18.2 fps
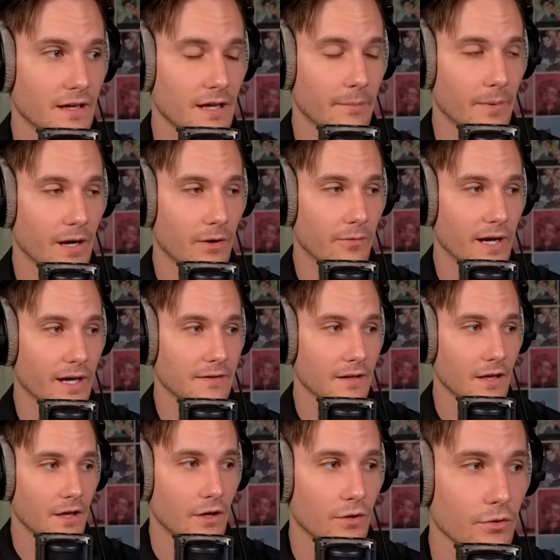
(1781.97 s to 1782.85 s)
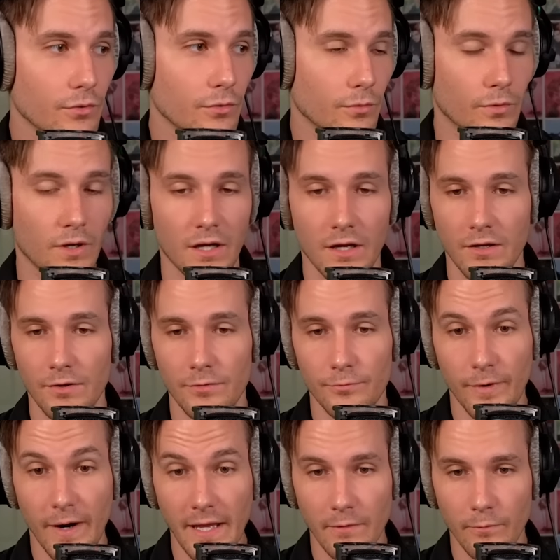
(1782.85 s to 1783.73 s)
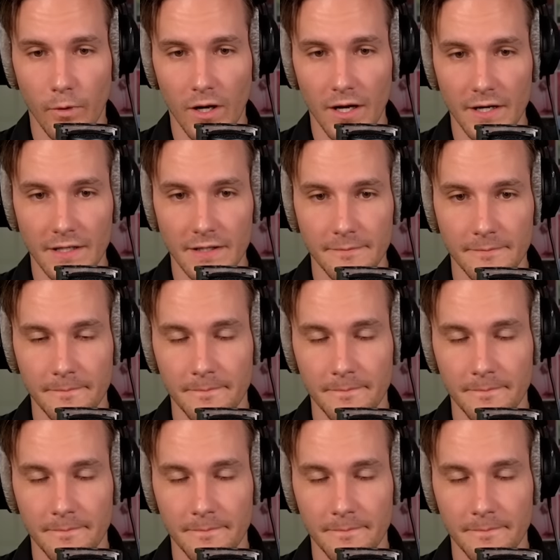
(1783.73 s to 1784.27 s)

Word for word: Am I right? Ooh, rainwater.